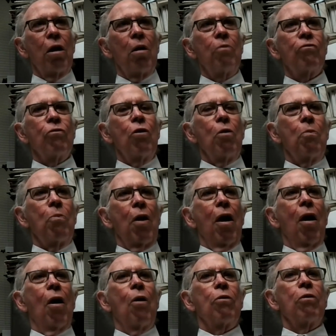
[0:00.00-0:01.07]
I'm very
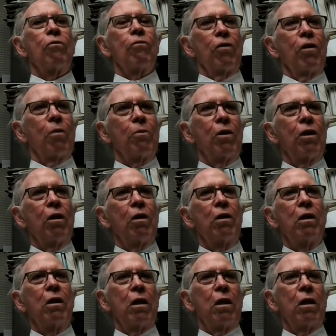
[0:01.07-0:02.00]
proud of him. And he